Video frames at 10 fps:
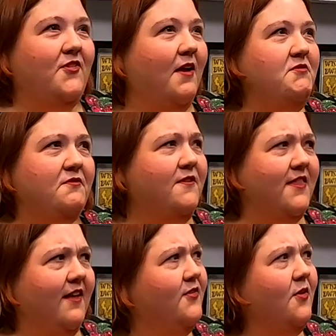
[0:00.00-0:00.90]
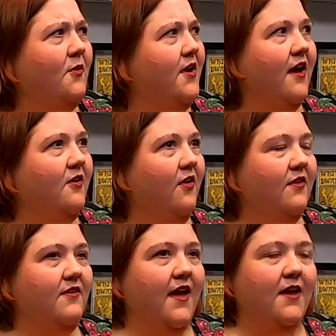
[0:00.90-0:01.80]
we just have different things going on all
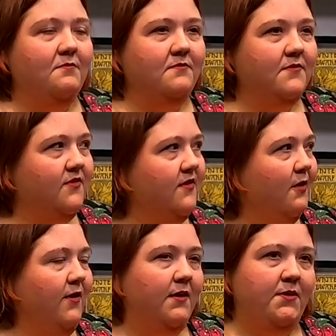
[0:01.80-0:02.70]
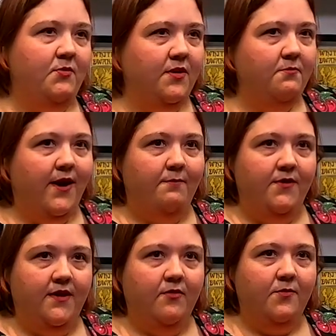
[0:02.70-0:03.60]
the time. So that way people can pop
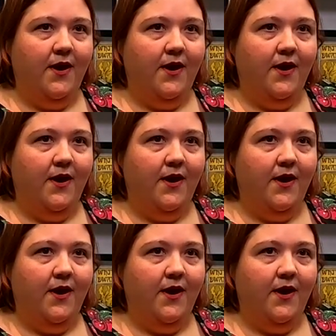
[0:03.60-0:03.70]
in or